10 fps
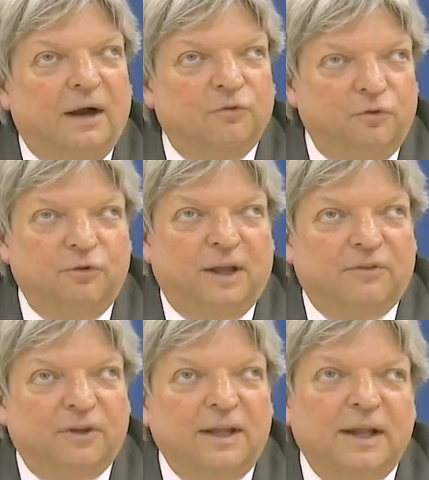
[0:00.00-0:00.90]
how to do
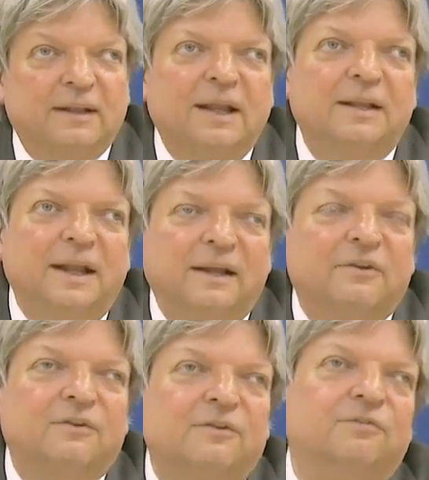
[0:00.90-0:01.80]
this. And that
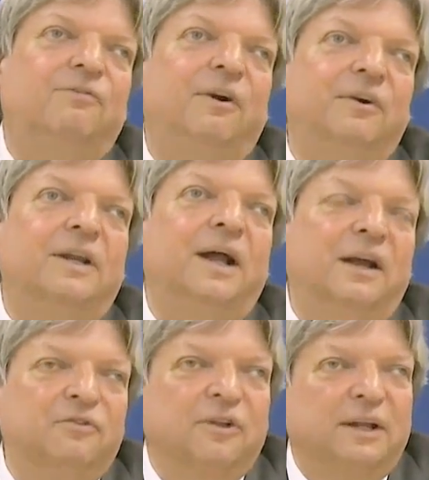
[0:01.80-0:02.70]
links very
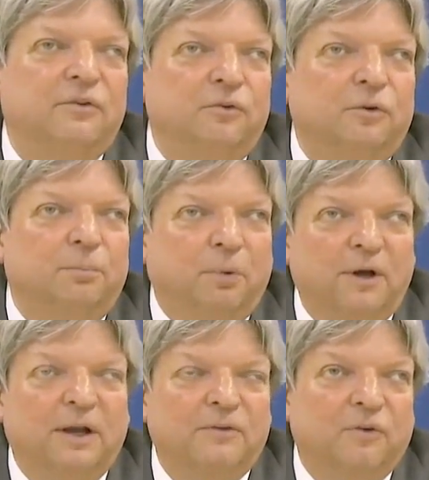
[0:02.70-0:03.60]
nicely to the
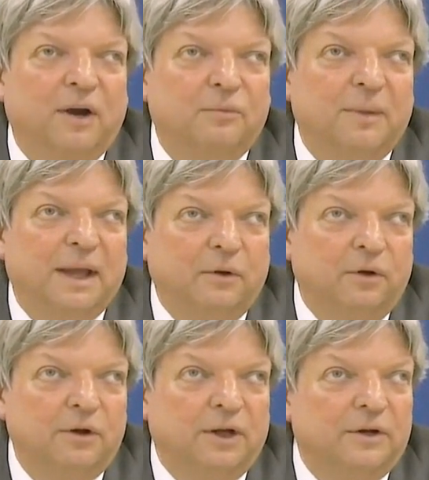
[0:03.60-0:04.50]
point I tried to make
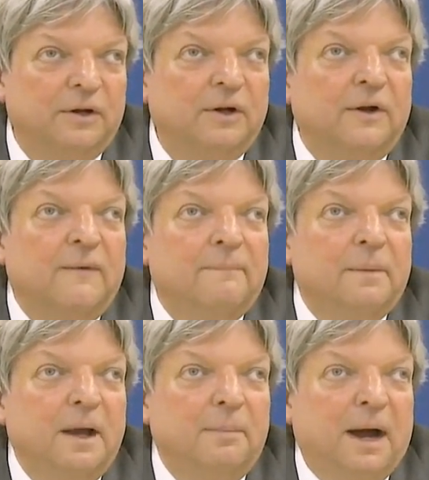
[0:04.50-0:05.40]
earlier
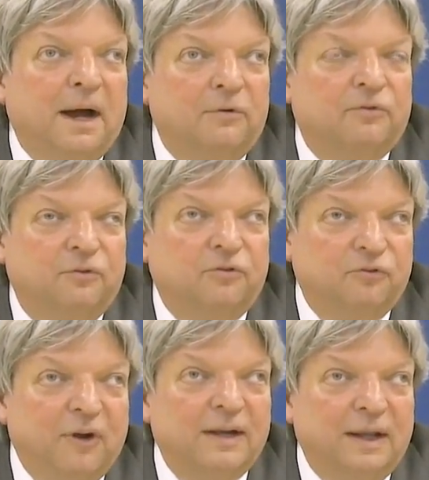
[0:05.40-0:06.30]
about
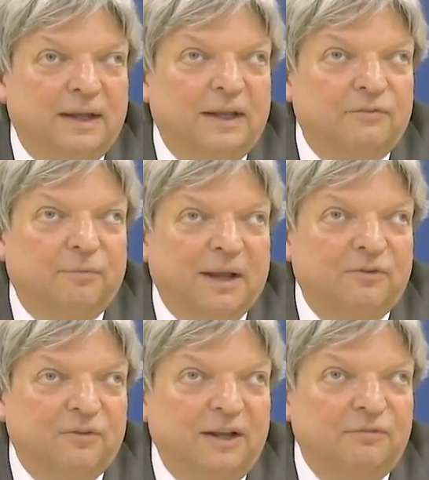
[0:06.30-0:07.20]
strengthening the
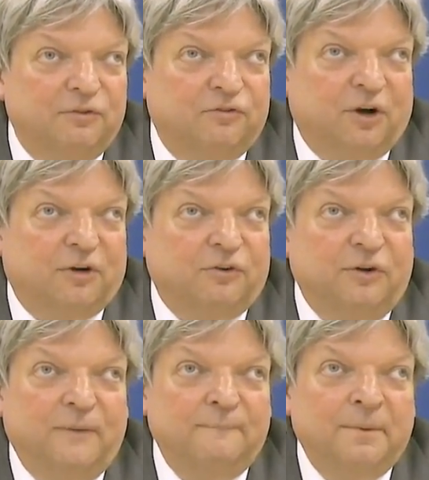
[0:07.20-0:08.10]
information
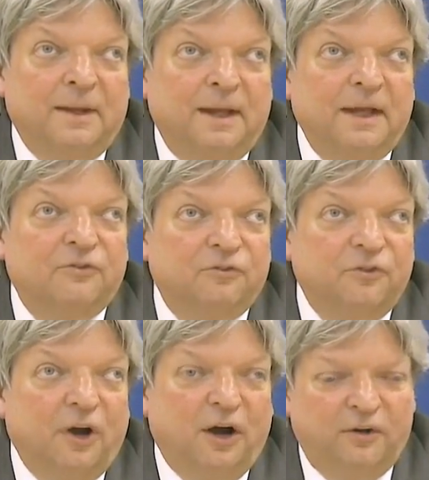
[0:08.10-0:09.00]
infrastructure. It
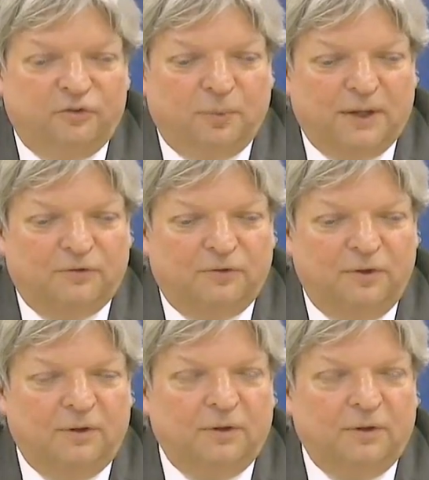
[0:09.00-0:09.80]
starts with